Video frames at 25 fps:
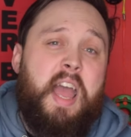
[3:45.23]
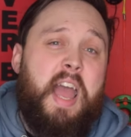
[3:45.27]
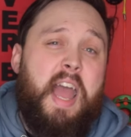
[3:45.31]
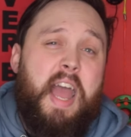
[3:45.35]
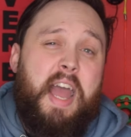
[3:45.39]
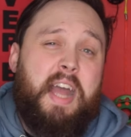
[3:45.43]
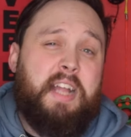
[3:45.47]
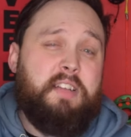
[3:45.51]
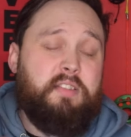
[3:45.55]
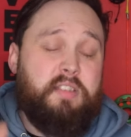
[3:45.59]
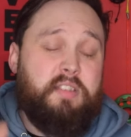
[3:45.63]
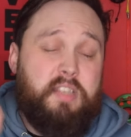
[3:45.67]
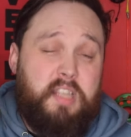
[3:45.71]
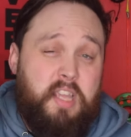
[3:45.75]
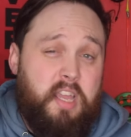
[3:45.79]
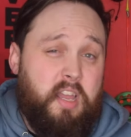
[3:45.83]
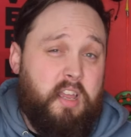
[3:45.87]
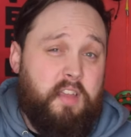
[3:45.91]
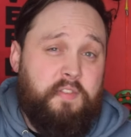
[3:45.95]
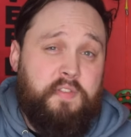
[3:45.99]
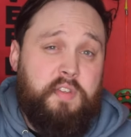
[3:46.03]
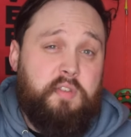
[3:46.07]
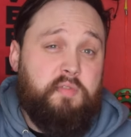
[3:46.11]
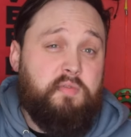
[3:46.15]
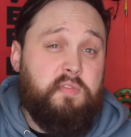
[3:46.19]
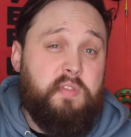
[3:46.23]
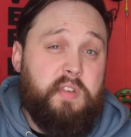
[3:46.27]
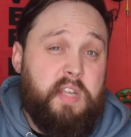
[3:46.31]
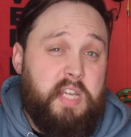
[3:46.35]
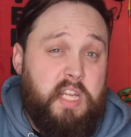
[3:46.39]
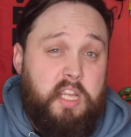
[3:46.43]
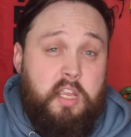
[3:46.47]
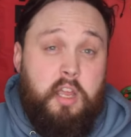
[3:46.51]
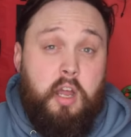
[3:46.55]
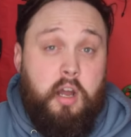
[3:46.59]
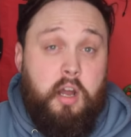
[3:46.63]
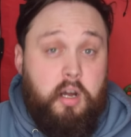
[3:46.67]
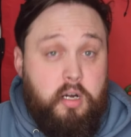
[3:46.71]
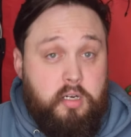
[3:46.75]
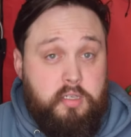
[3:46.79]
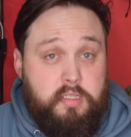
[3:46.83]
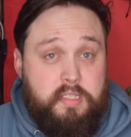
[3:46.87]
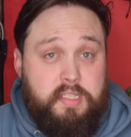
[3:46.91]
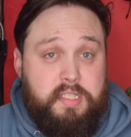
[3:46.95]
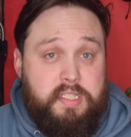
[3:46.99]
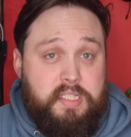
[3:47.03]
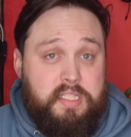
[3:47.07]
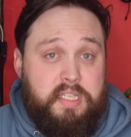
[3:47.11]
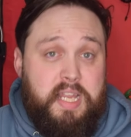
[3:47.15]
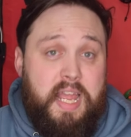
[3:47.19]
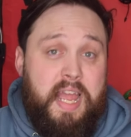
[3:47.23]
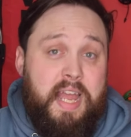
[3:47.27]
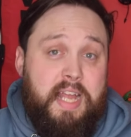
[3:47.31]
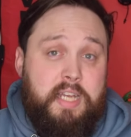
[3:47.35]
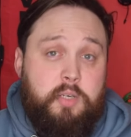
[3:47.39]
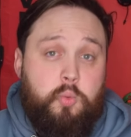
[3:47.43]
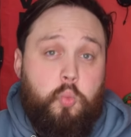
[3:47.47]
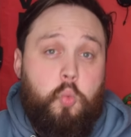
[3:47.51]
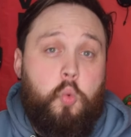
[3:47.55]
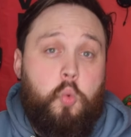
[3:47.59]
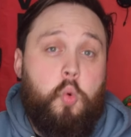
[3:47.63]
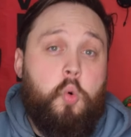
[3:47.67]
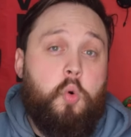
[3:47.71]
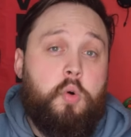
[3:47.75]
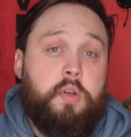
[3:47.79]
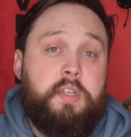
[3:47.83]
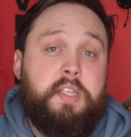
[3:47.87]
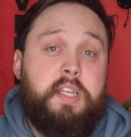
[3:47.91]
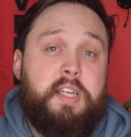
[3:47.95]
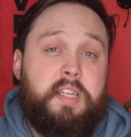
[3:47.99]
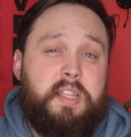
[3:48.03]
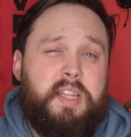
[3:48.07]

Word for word: And yeah, if you really can't stand water,